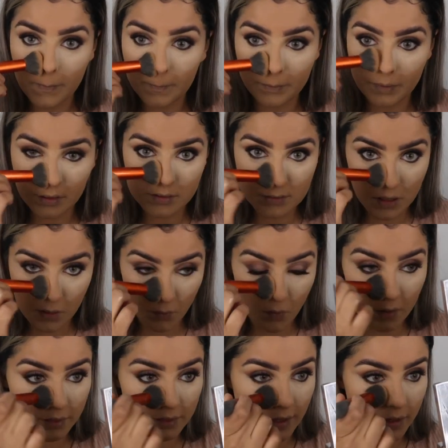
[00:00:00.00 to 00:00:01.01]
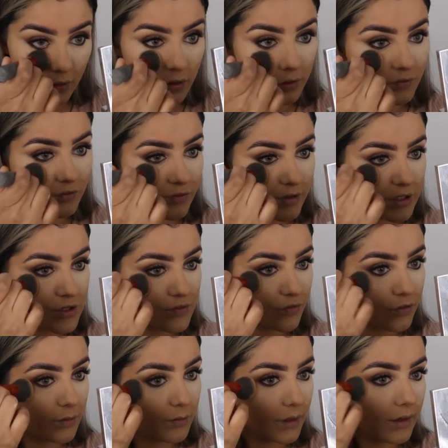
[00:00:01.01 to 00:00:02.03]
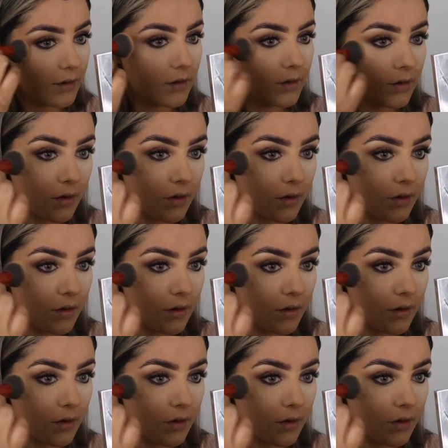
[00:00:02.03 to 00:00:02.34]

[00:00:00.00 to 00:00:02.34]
because I want that coverage from it.